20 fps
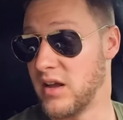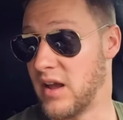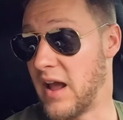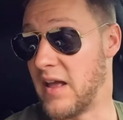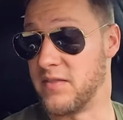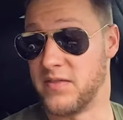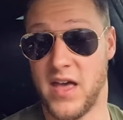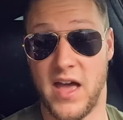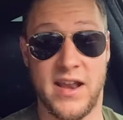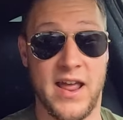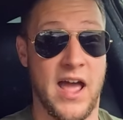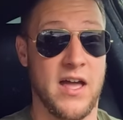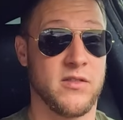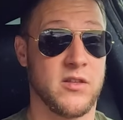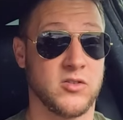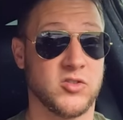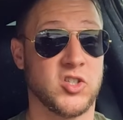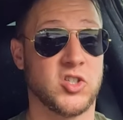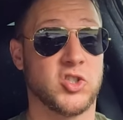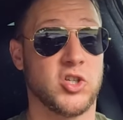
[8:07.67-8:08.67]
and then had
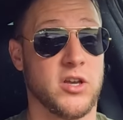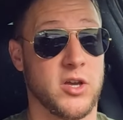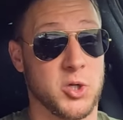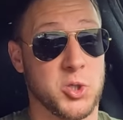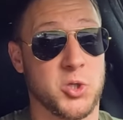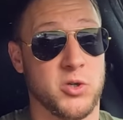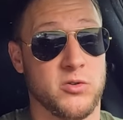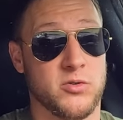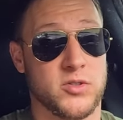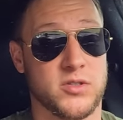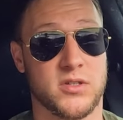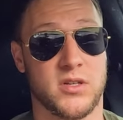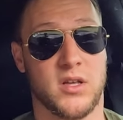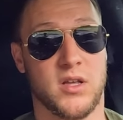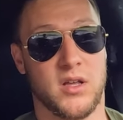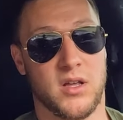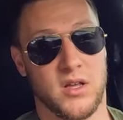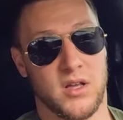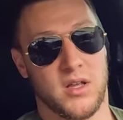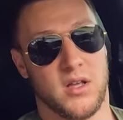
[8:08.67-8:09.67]
those issues
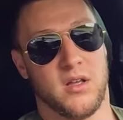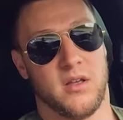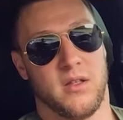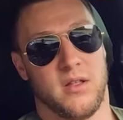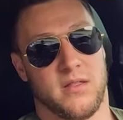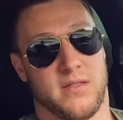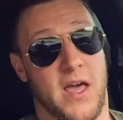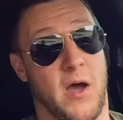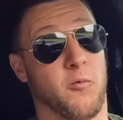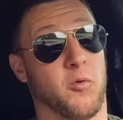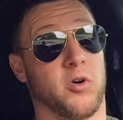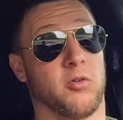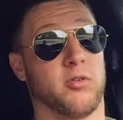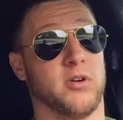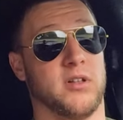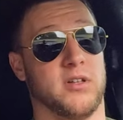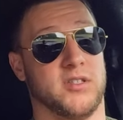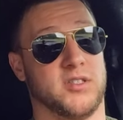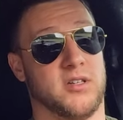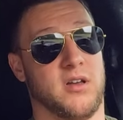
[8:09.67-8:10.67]
that would have
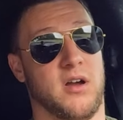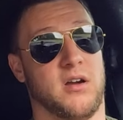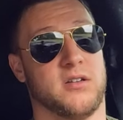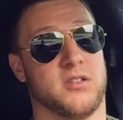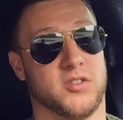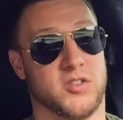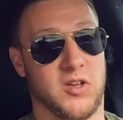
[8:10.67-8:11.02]
really sucked.